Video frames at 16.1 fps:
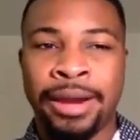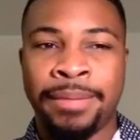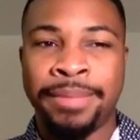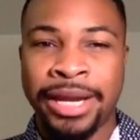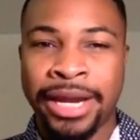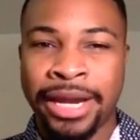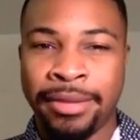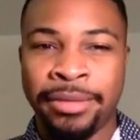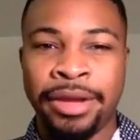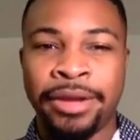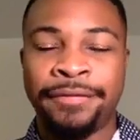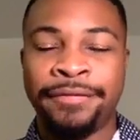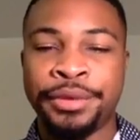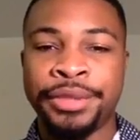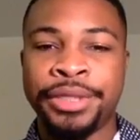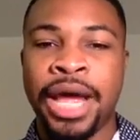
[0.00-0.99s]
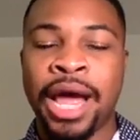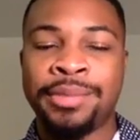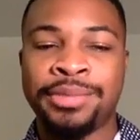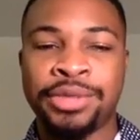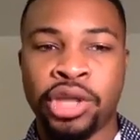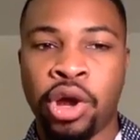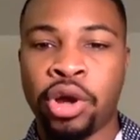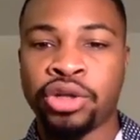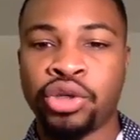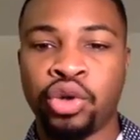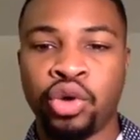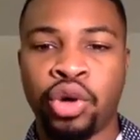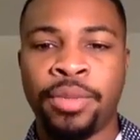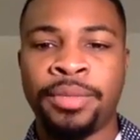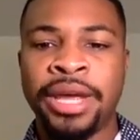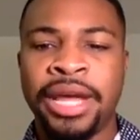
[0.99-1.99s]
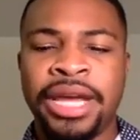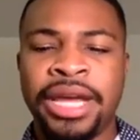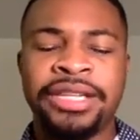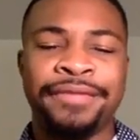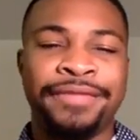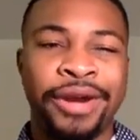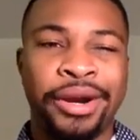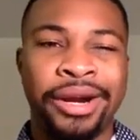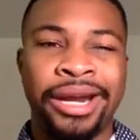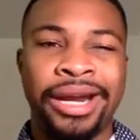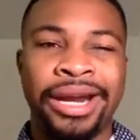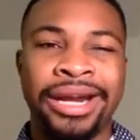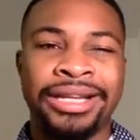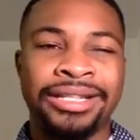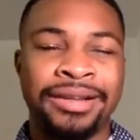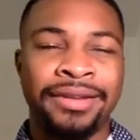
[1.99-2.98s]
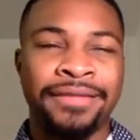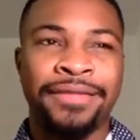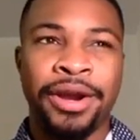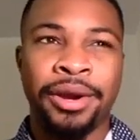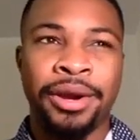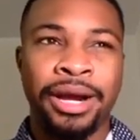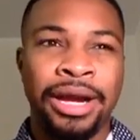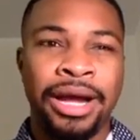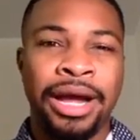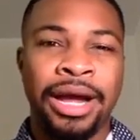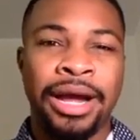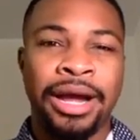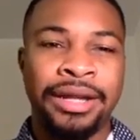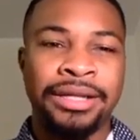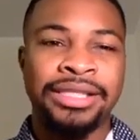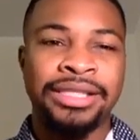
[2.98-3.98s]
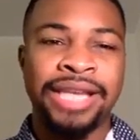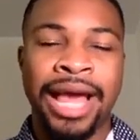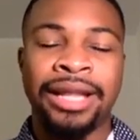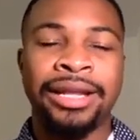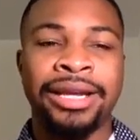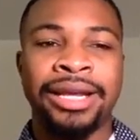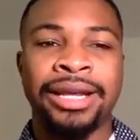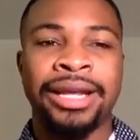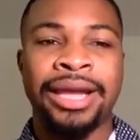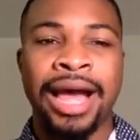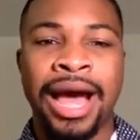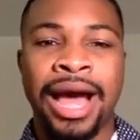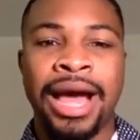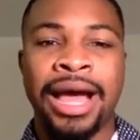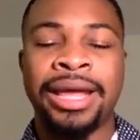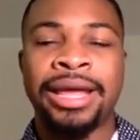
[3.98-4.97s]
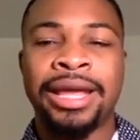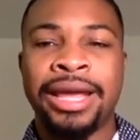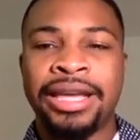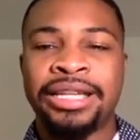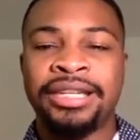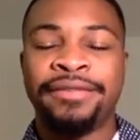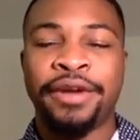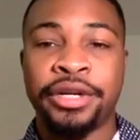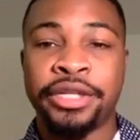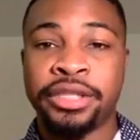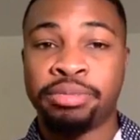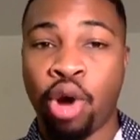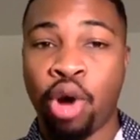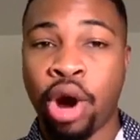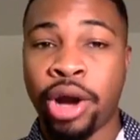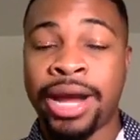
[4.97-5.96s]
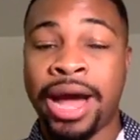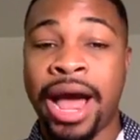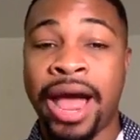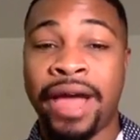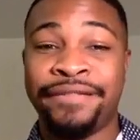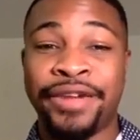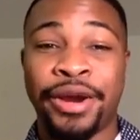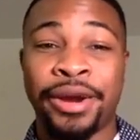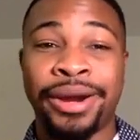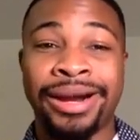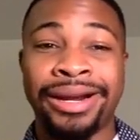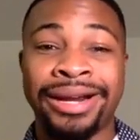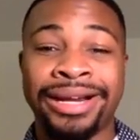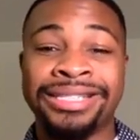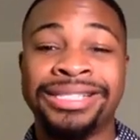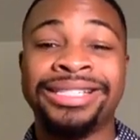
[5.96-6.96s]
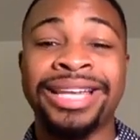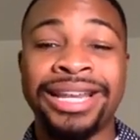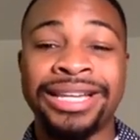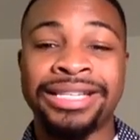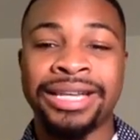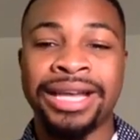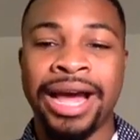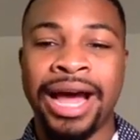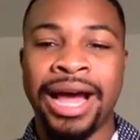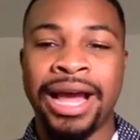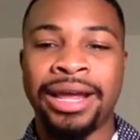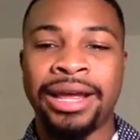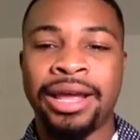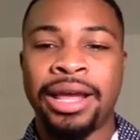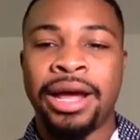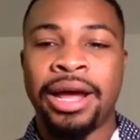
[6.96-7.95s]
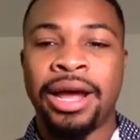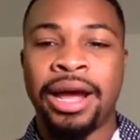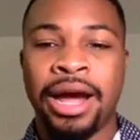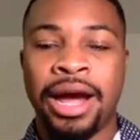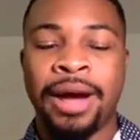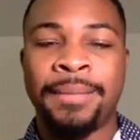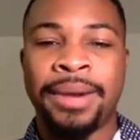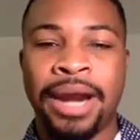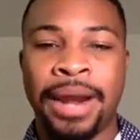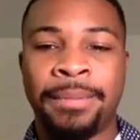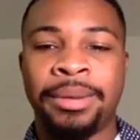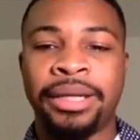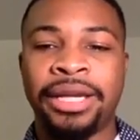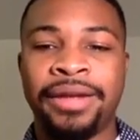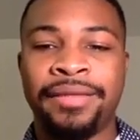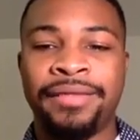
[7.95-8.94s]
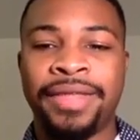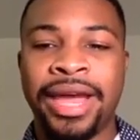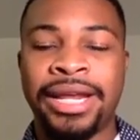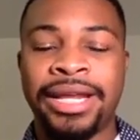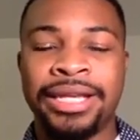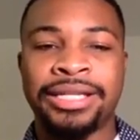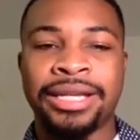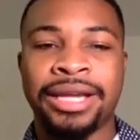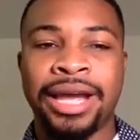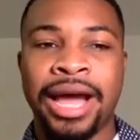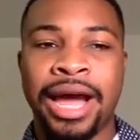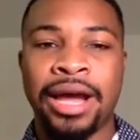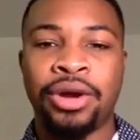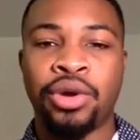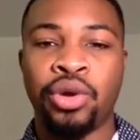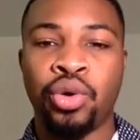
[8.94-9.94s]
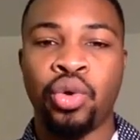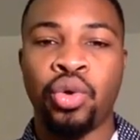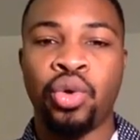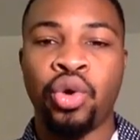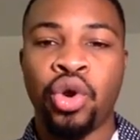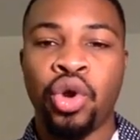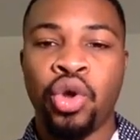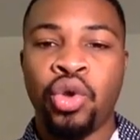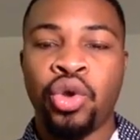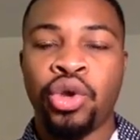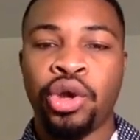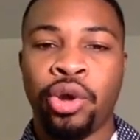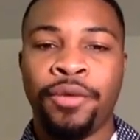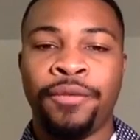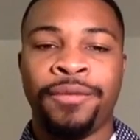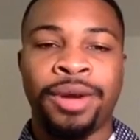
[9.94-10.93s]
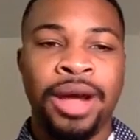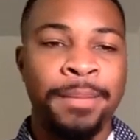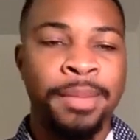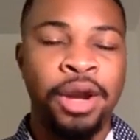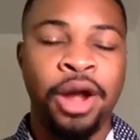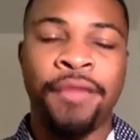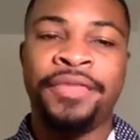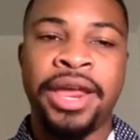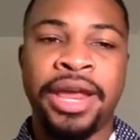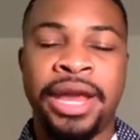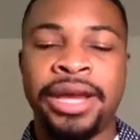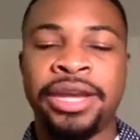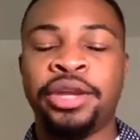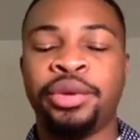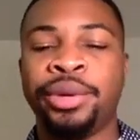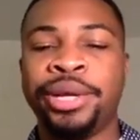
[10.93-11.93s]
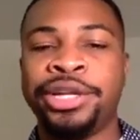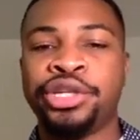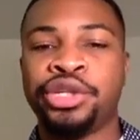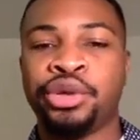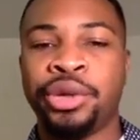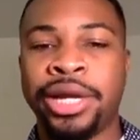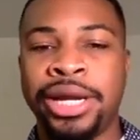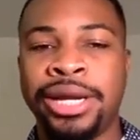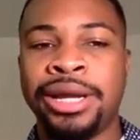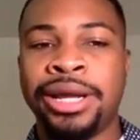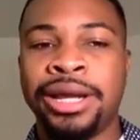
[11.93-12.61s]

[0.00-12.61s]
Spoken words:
Bieniemy a few times, talked to him. He's a very, very talented guy. He's a very smart guy, a very intense guy. And I believe that he's a guy who, coming off that Andy Reid tree,